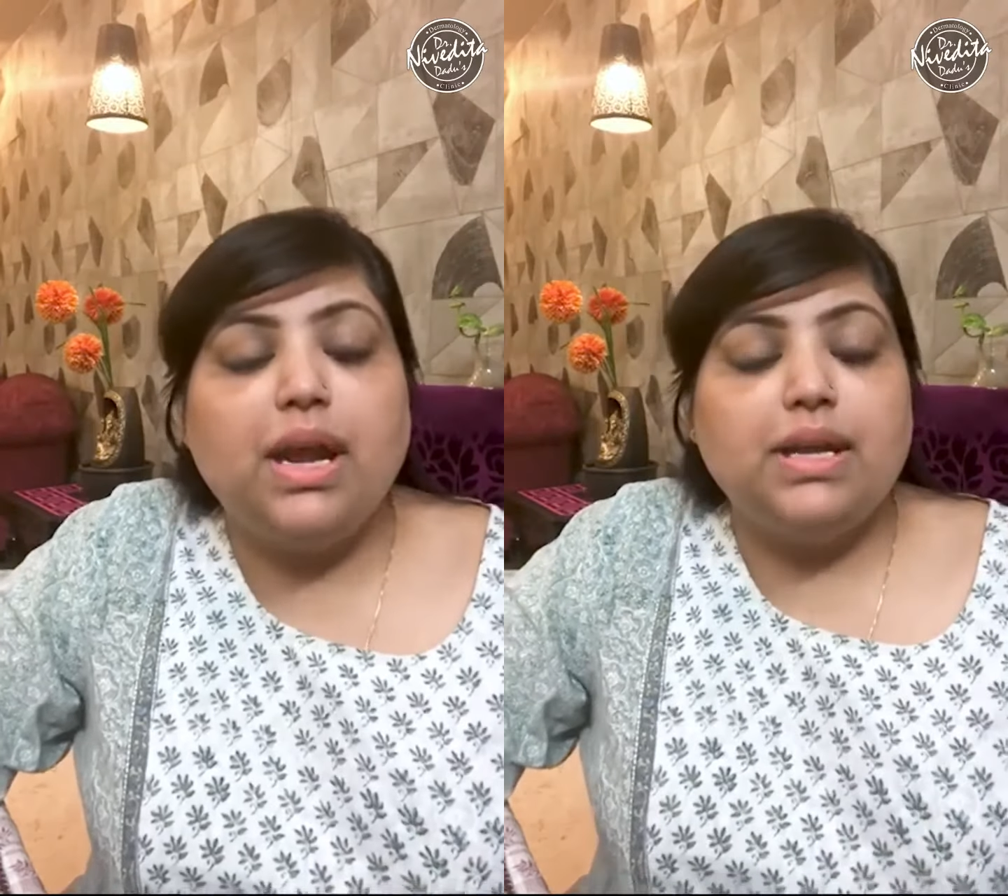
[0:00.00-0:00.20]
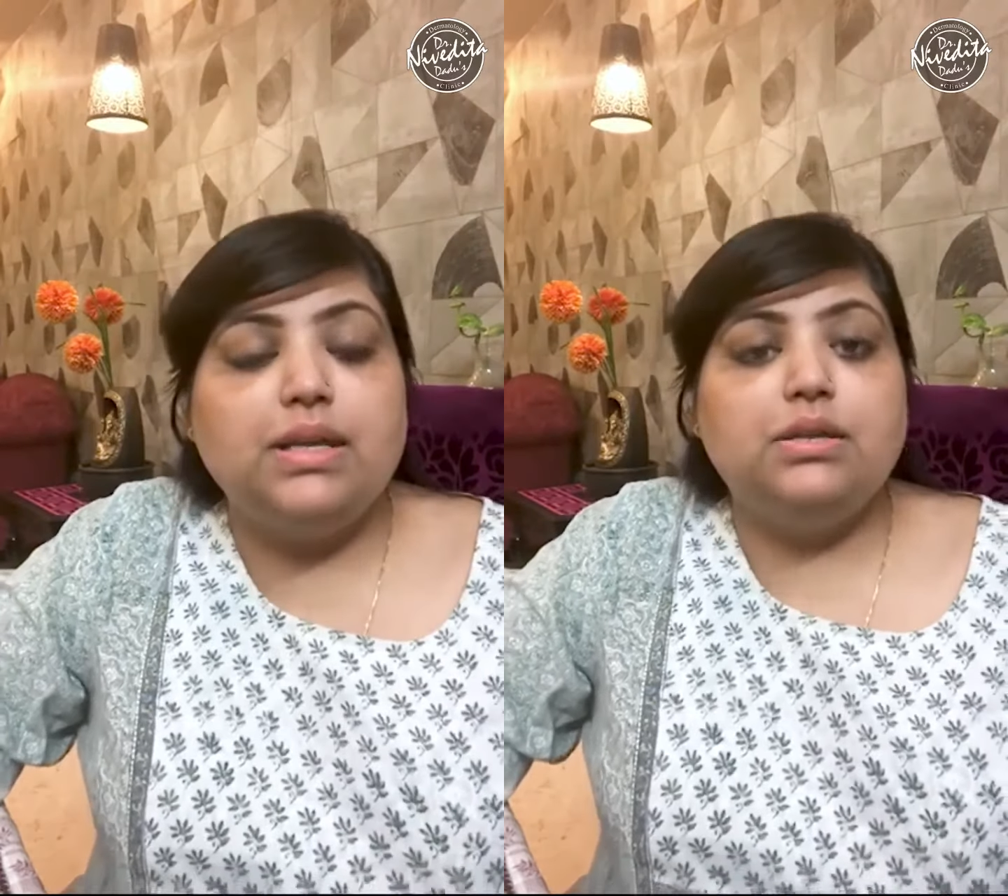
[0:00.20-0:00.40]

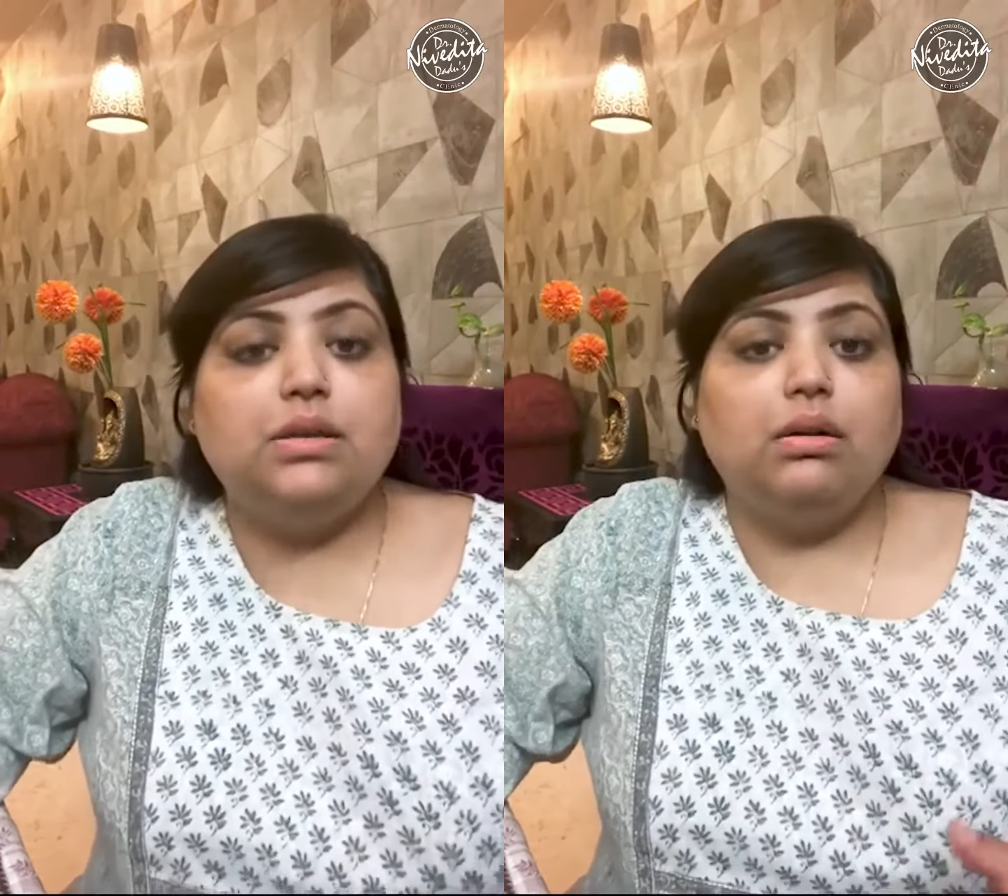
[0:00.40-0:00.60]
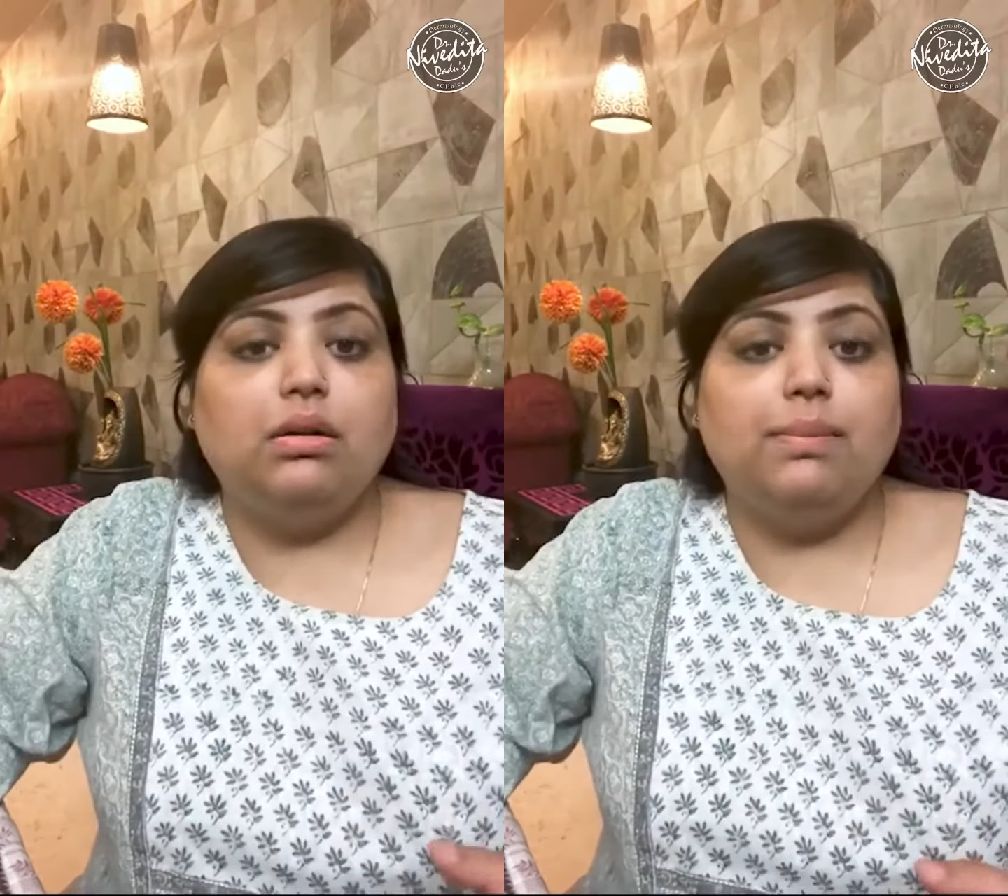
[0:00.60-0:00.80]

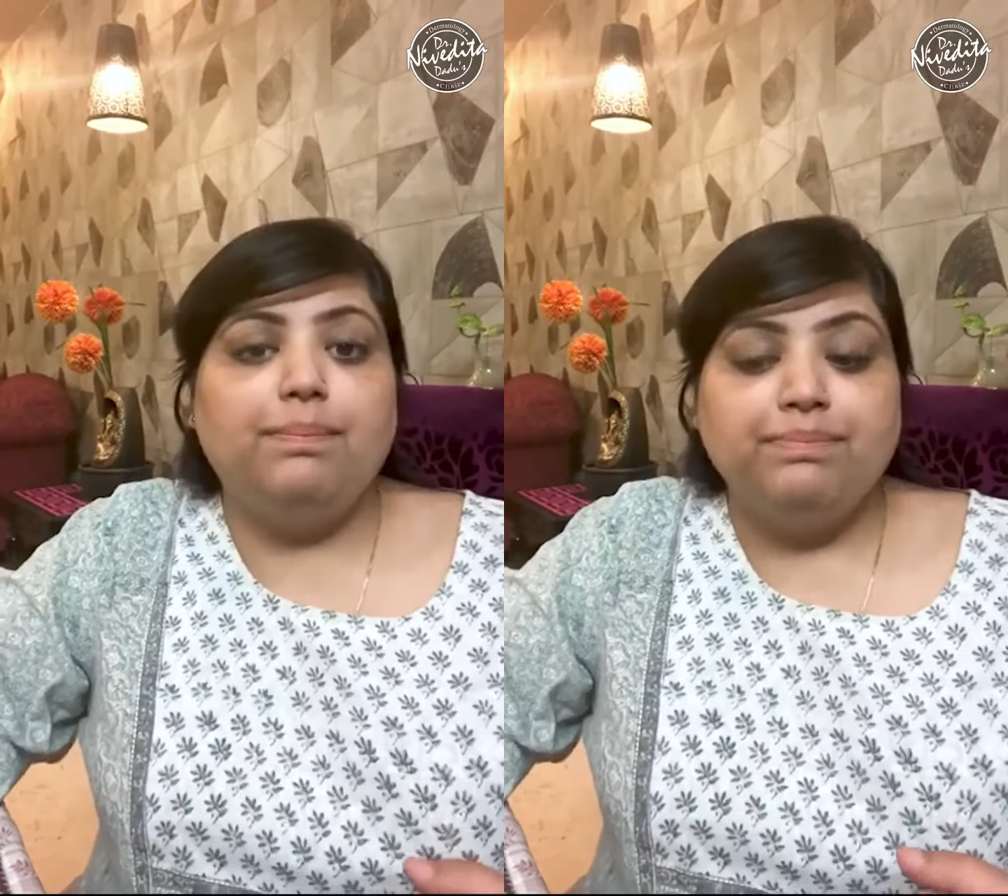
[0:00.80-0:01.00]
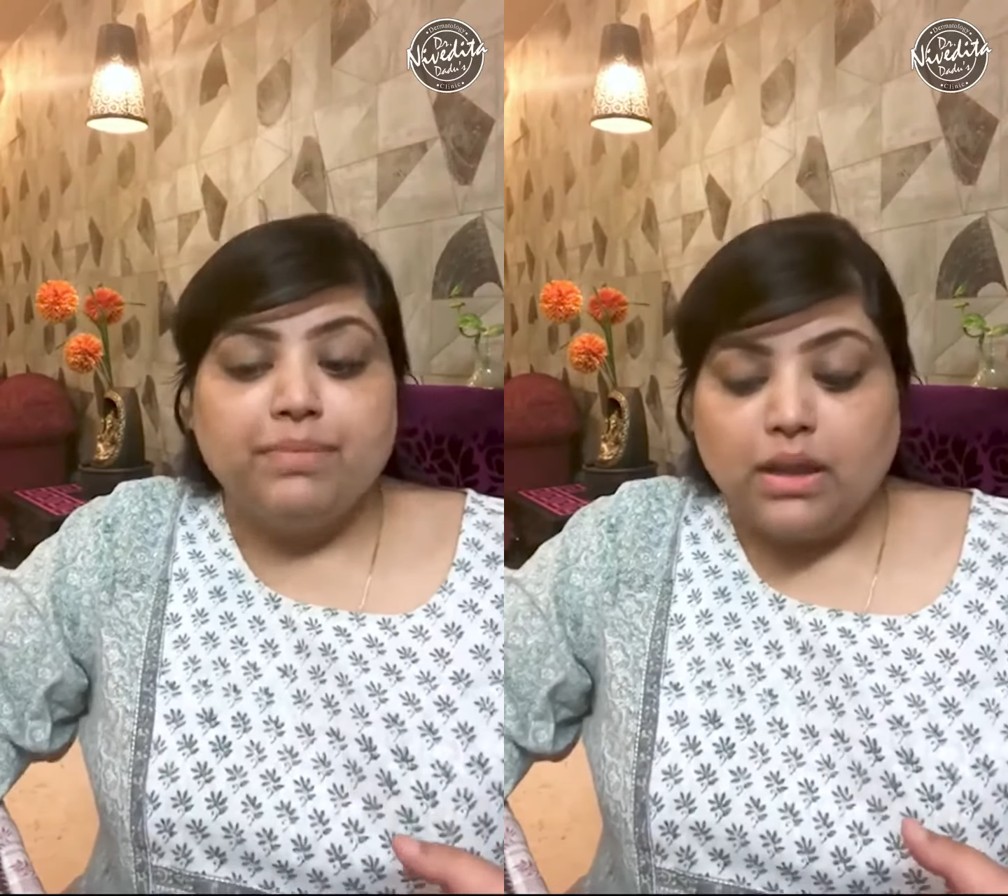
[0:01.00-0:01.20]

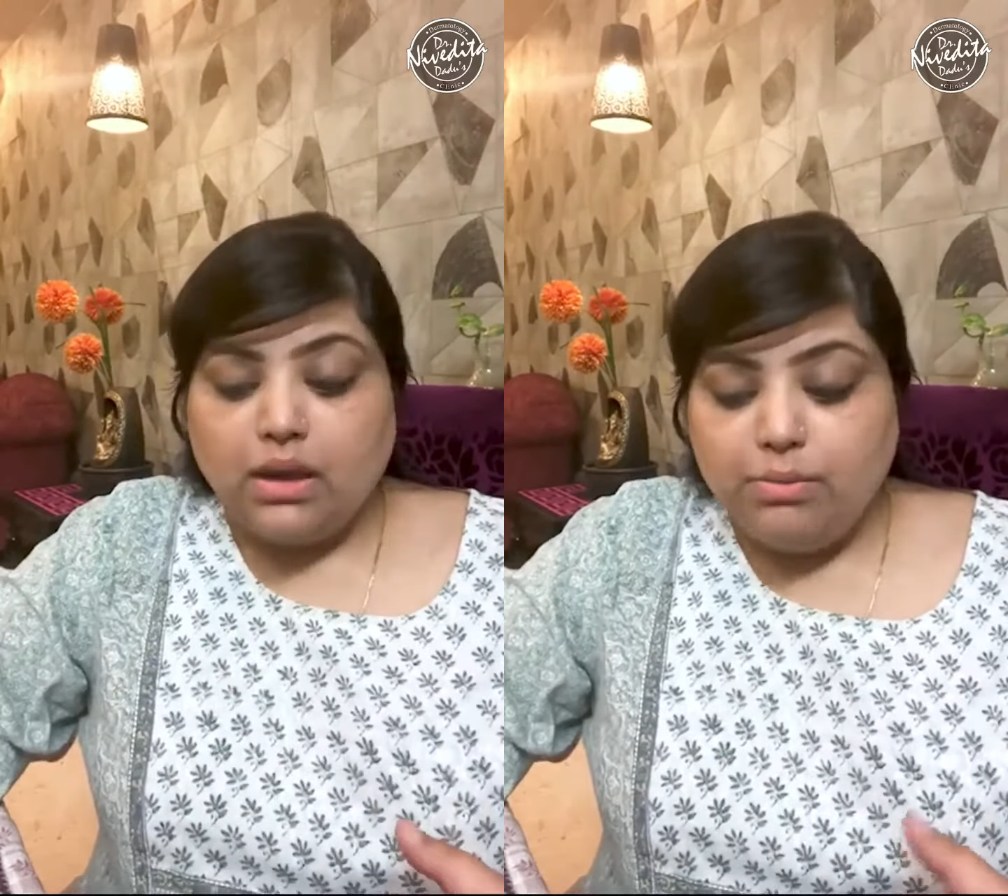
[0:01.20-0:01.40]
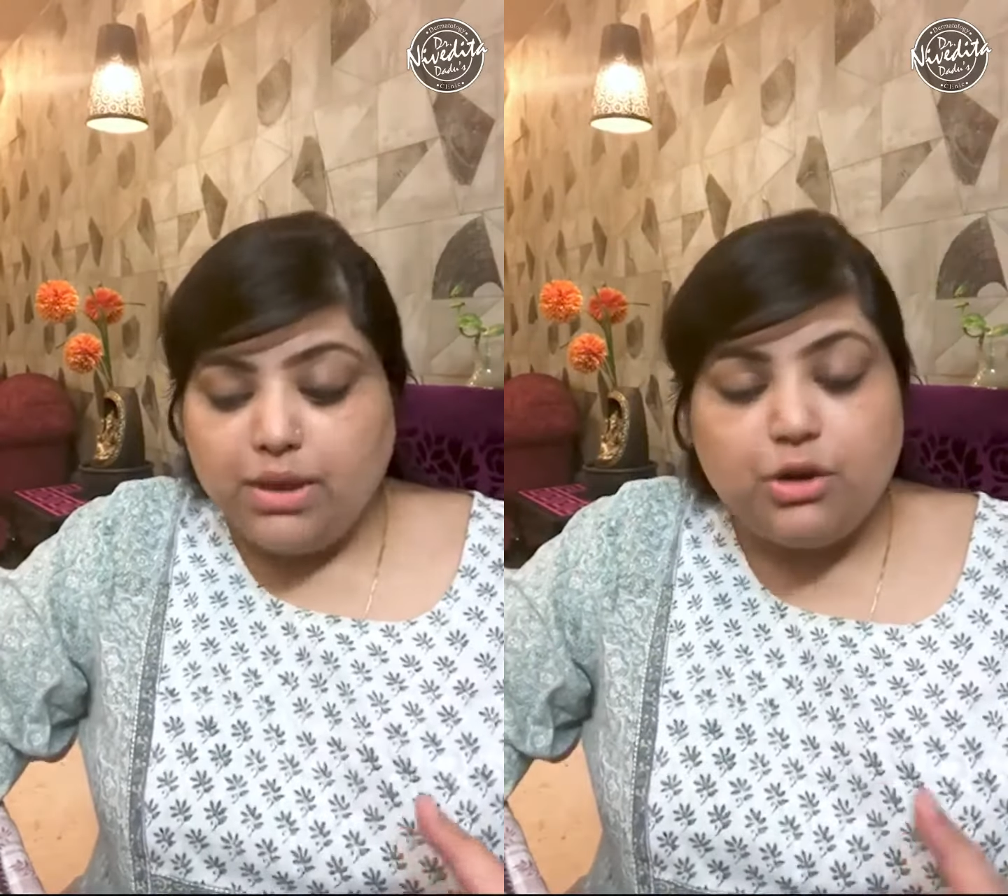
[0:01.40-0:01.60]
and we